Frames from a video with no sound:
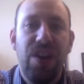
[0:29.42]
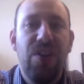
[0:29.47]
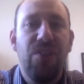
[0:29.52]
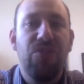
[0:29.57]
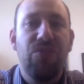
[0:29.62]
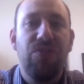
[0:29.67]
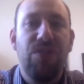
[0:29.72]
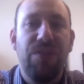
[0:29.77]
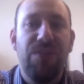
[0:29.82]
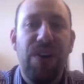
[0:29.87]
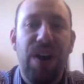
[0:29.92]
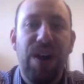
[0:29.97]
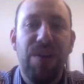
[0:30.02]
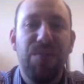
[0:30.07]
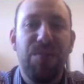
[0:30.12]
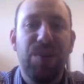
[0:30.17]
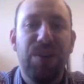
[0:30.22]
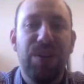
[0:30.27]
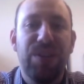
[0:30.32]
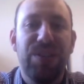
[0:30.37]
So if I
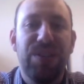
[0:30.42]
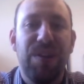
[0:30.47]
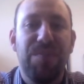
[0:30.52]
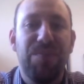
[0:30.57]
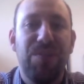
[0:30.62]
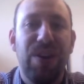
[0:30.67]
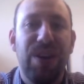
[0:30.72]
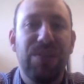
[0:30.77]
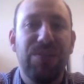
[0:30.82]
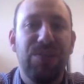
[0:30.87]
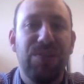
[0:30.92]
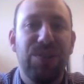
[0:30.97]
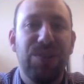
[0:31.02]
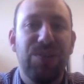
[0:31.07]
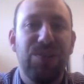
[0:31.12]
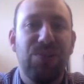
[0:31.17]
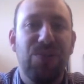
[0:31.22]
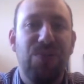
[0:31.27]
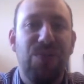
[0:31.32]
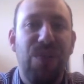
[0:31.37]
were to summarize or
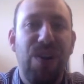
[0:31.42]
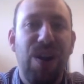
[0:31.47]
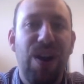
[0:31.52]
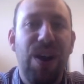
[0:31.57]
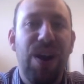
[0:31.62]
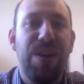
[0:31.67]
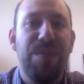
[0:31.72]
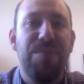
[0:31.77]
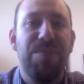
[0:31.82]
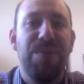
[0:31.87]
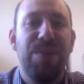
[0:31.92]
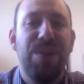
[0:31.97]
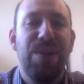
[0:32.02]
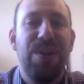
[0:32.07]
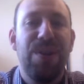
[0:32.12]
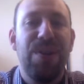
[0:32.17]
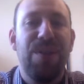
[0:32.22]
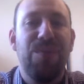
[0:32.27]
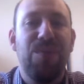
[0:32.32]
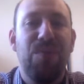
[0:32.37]
describe
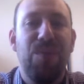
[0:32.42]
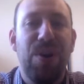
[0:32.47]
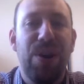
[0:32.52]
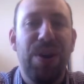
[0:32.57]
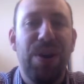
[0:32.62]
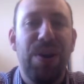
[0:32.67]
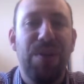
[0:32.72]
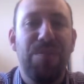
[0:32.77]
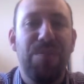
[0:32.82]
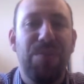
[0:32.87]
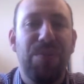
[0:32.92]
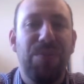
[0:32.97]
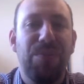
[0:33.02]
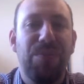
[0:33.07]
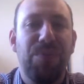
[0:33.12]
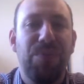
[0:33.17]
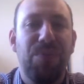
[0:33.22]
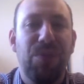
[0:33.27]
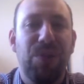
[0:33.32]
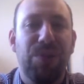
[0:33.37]
what an
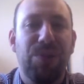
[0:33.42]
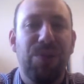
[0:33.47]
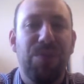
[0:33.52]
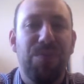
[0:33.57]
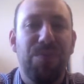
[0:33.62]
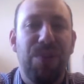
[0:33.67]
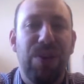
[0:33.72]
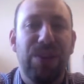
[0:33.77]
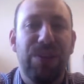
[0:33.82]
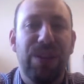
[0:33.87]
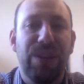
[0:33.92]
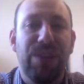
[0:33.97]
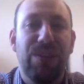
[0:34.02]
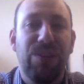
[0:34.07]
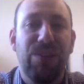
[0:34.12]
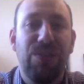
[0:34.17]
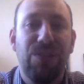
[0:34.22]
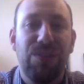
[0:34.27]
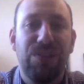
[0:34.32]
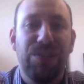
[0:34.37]
work term project
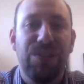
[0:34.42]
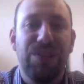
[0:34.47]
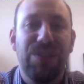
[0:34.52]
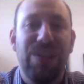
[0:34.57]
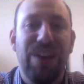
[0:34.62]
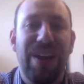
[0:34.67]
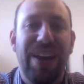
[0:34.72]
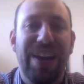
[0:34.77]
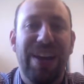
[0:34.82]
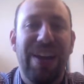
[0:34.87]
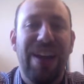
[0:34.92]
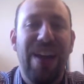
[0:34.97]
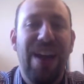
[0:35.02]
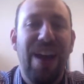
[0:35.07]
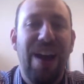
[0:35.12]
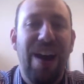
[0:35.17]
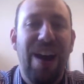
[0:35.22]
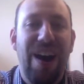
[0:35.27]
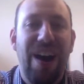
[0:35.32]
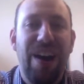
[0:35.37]
looks like,
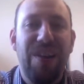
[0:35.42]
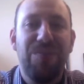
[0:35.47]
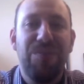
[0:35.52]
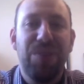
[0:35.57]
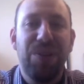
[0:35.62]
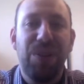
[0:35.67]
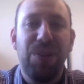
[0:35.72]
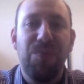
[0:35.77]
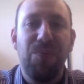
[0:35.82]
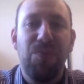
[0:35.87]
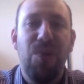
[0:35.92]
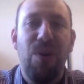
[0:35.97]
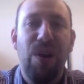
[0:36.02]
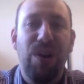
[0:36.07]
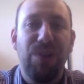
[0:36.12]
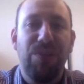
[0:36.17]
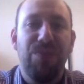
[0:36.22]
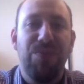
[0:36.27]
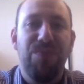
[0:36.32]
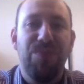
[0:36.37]
I'd really walk
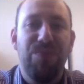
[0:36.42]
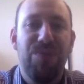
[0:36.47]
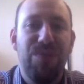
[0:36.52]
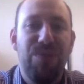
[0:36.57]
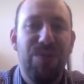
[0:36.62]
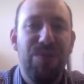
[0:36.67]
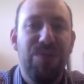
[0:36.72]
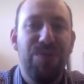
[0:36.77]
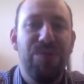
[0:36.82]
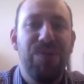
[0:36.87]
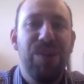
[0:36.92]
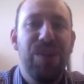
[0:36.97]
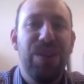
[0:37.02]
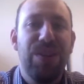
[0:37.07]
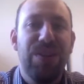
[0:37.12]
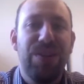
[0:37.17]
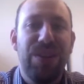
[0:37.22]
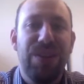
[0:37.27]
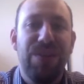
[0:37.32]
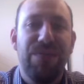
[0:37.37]
through
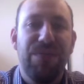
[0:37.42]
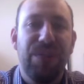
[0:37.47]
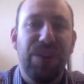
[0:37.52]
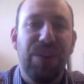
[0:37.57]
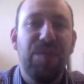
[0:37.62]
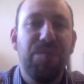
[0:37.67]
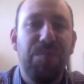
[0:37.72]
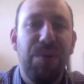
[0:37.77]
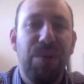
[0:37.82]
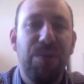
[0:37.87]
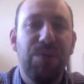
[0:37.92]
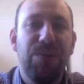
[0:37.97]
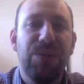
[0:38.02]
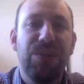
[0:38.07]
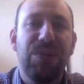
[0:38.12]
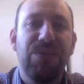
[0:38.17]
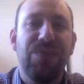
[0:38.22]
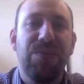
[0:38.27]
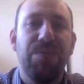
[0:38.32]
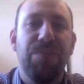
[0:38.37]
the different components
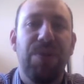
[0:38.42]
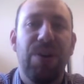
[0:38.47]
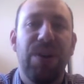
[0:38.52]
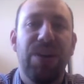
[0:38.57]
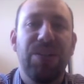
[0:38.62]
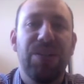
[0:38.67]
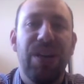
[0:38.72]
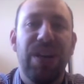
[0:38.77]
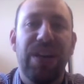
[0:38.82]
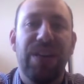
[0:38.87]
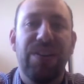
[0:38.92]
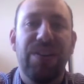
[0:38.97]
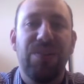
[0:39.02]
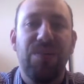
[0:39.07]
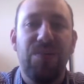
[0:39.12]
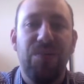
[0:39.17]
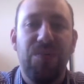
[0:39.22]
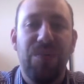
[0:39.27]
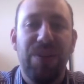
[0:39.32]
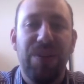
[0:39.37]
of the project
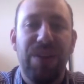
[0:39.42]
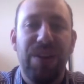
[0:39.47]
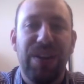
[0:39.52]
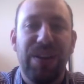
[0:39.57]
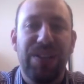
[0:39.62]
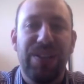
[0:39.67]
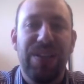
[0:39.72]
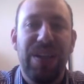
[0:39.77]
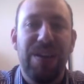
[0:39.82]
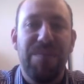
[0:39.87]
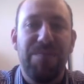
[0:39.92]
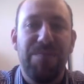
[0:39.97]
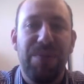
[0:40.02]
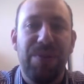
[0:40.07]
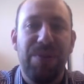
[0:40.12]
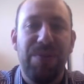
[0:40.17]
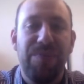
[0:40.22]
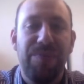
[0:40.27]
with an example.